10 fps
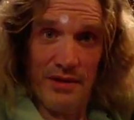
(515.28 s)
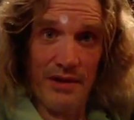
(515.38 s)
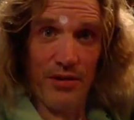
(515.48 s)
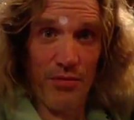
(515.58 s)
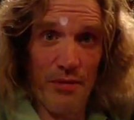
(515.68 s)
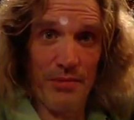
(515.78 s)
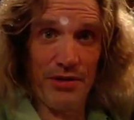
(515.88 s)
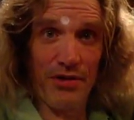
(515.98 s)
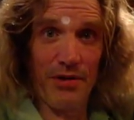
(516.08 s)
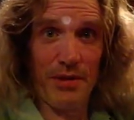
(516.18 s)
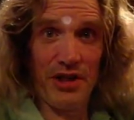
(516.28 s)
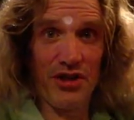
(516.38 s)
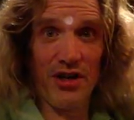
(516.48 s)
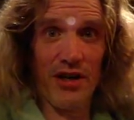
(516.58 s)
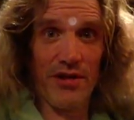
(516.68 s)
and that a woman's going to be
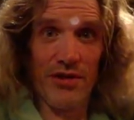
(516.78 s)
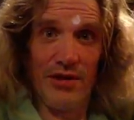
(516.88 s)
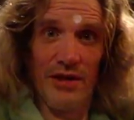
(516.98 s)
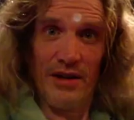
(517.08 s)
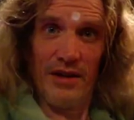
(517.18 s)
judged